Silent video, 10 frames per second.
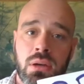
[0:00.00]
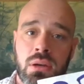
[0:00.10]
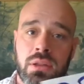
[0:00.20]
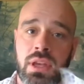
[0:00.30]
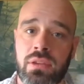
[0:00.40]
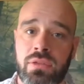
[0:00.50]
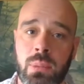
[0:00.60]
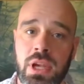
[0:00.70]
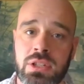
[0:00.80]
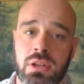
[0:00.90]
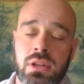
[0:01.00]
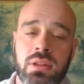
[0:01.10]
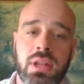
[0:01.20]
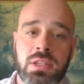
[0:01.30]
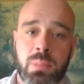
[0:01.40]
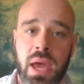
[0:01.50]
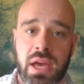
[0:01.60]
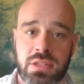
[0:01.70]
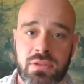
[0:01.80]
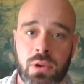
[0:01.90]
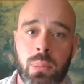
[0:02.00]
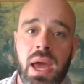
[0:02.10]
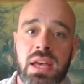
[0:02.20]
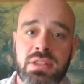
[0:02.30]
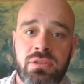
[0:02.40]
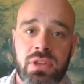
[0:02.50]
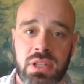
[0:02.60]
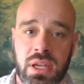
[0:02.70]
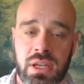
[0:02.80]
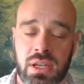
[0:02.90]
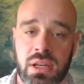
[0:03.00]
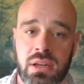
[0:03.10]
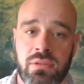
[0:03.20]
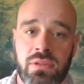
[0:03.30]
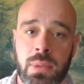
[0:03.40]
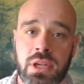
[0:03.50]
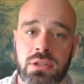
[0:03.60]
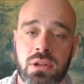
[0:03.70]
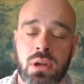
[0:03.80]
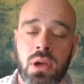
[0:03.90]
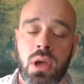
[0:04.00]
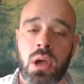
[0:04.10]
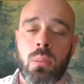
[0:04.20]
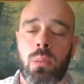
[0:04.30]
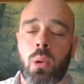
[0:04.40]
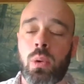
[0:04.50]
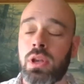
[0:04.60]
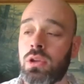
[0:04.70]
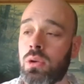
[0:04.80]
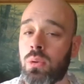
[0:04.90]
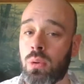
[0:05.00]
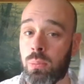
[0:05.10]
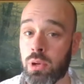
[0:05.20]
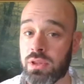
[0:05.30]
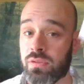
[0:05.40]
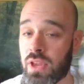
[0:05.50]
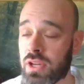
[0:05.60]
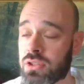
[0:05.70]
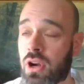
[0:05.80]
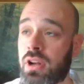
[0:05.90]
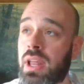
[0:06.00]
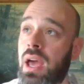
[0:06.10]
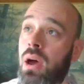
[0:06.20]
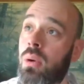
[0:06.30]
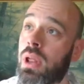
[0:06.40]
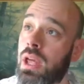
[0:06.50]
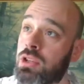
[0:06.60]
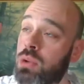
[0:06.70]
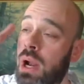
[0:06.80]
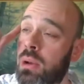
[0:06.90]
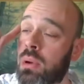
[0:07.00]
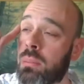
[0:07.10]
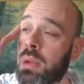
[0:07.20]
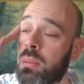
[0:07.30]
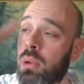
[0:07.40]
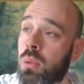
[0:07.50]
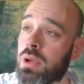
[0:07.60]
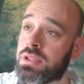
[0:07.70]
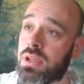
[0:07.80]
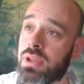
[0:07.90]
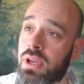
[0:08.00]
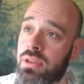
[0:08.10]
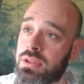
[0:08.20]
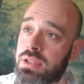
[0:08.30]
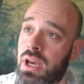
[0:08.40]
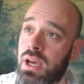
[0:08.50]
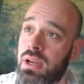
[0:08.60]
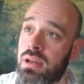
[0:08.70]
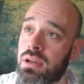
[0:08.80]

the information, that's passive. You're passively taking in information. But when you put the flashcard down and try to remember what's on the other side,